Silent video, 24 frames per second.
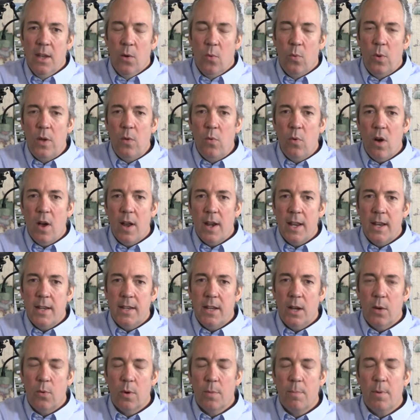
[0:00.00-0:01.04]

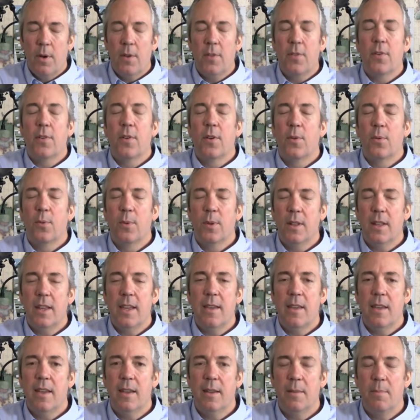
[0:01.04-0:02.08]
we're both
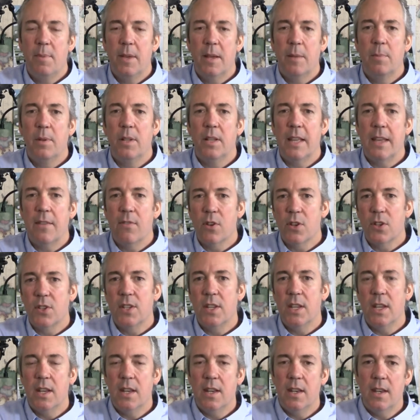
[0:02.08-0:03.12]
really big believers
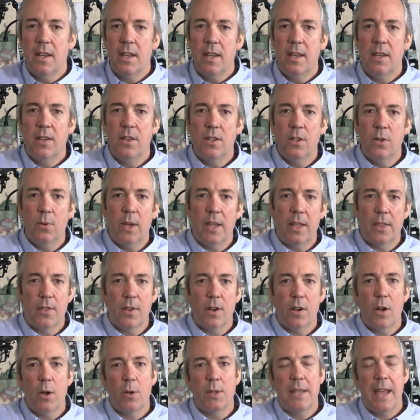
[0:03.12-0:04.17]
in doing
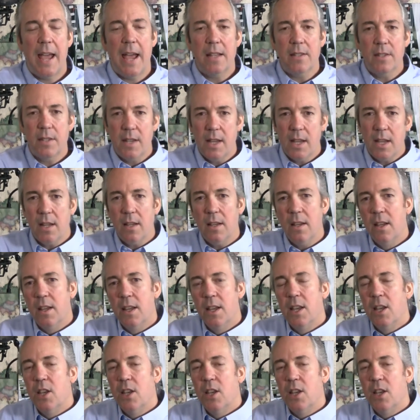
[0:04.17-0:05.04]
thorough testing.